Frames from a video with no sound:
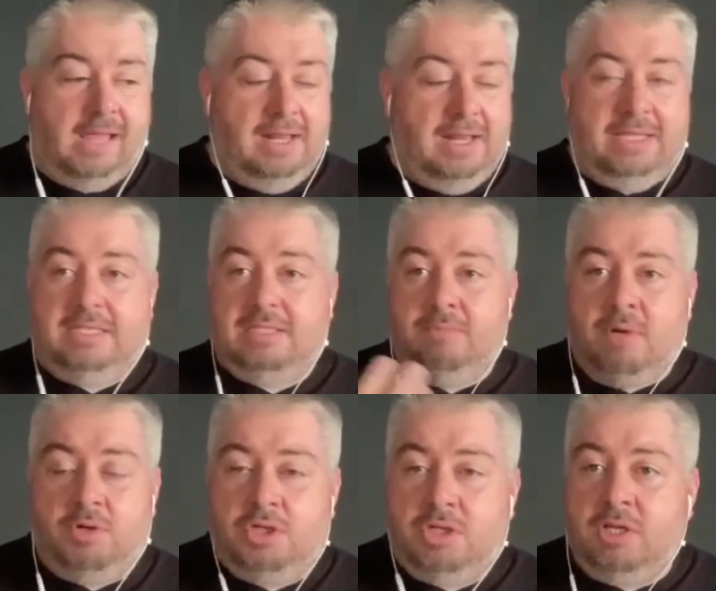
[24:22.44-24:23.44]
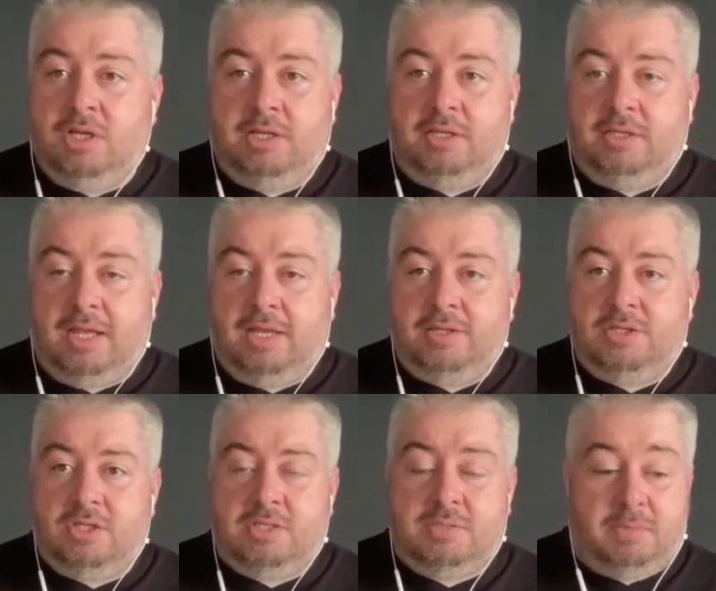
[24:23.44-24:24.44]
it's emotional
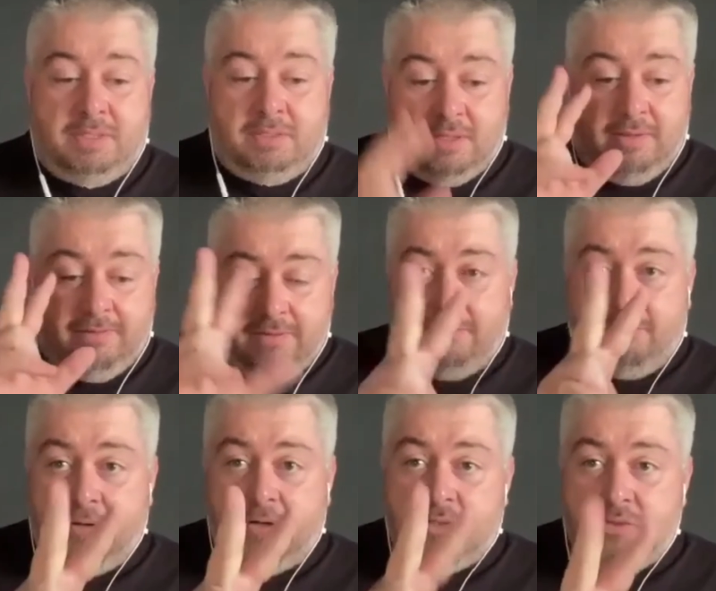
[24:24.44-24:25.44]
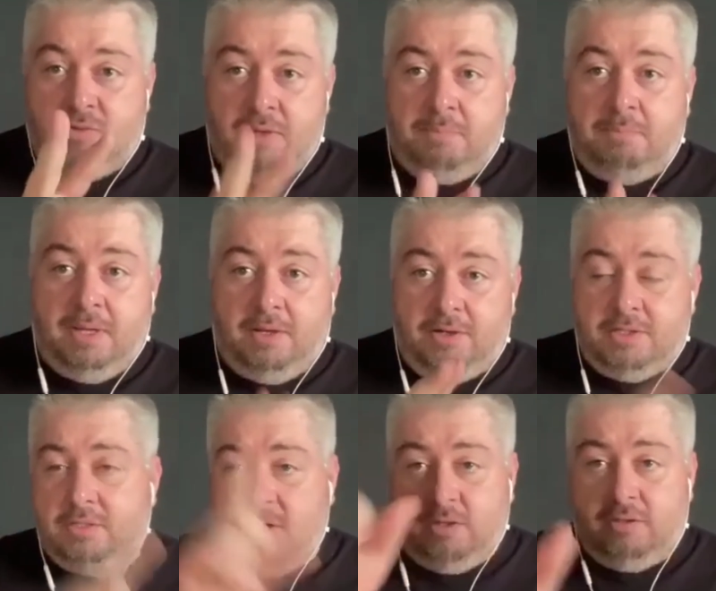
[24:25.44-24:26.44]
intelligence, but the first three
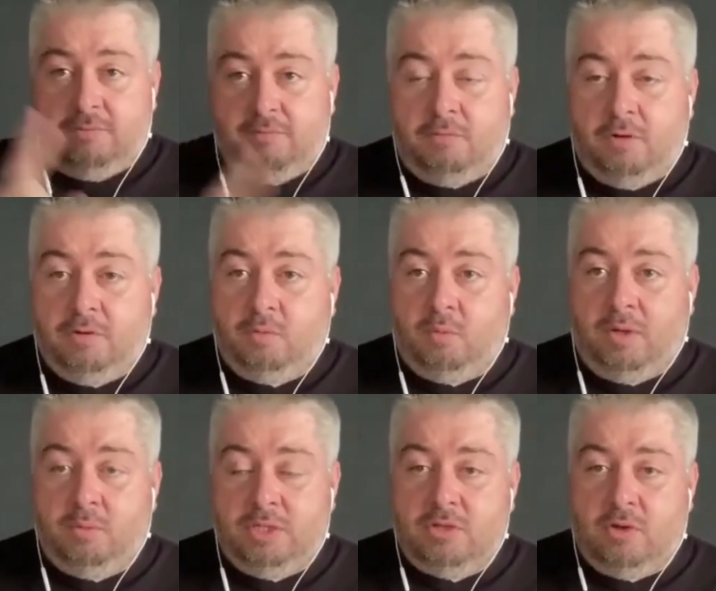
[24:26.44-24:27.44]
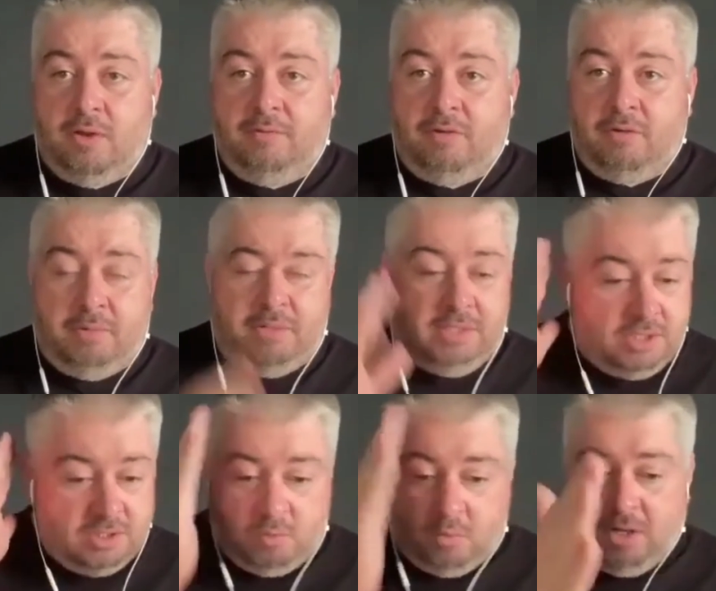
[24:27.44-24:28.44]
pillars, not the fourth one, which everybody
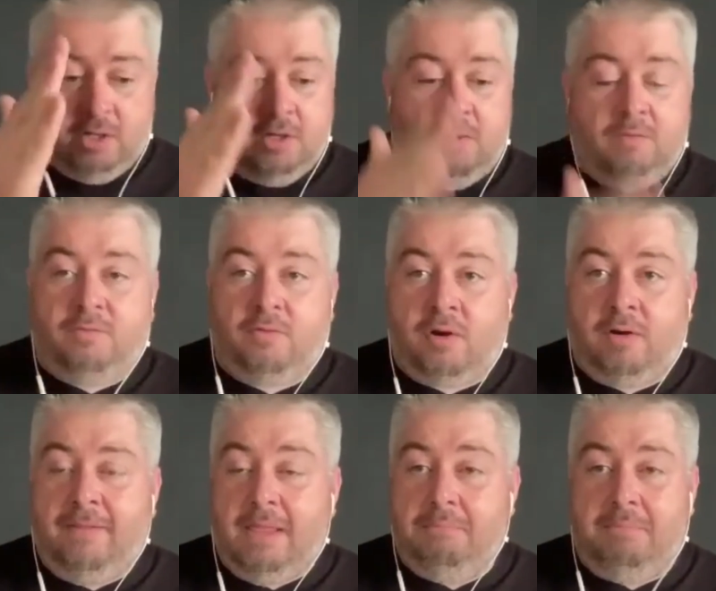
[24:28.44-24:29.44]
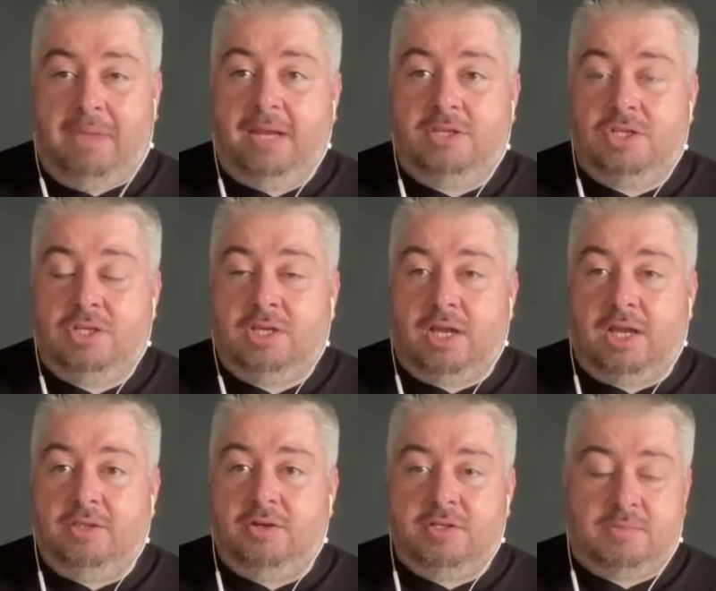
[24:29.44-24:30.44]
just want to go for, managing
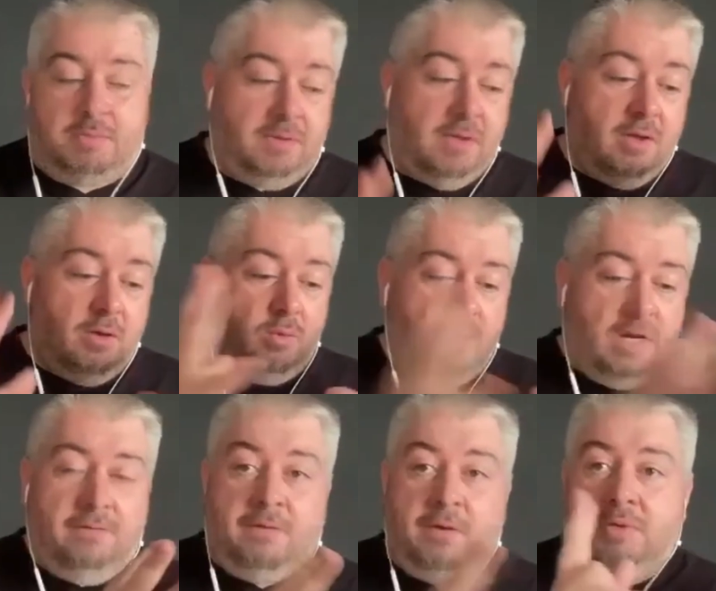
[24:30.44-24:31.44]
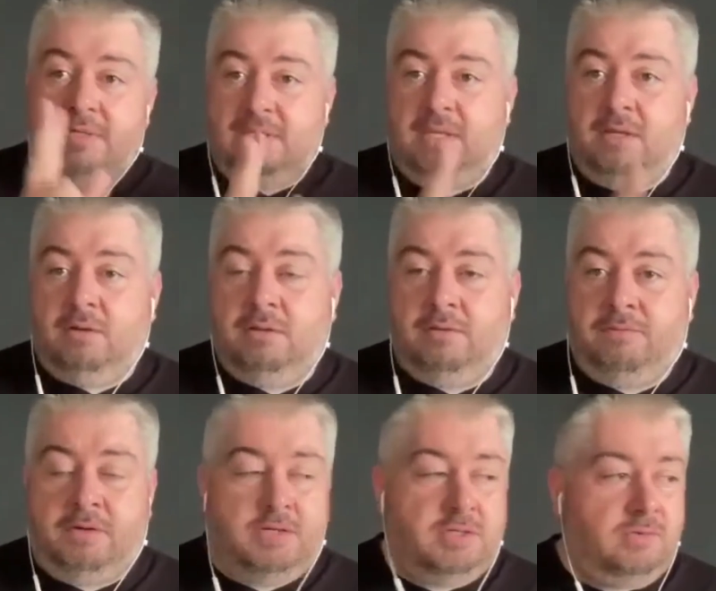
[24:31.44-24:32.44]
others, but really focusing on the
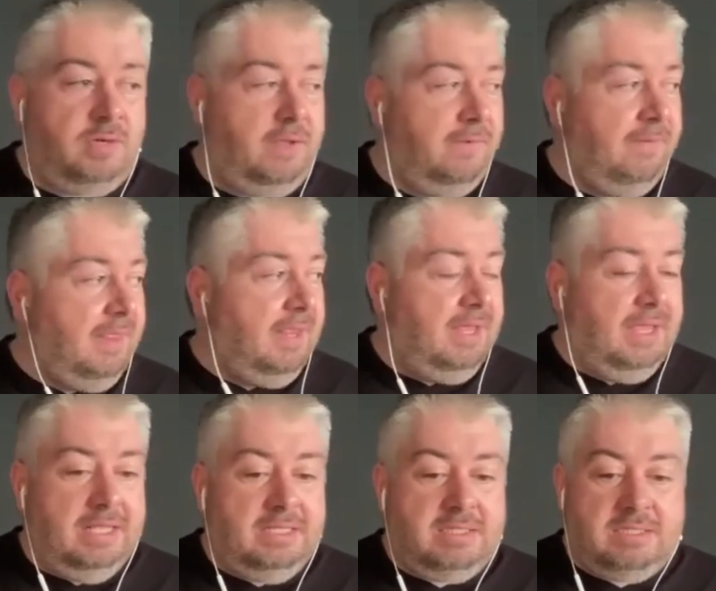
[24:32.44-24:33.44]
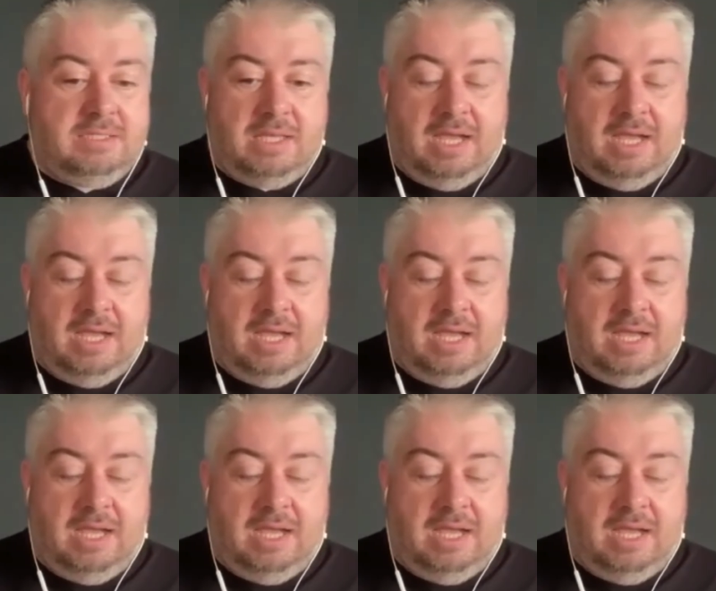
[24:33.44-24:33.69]
first three. It's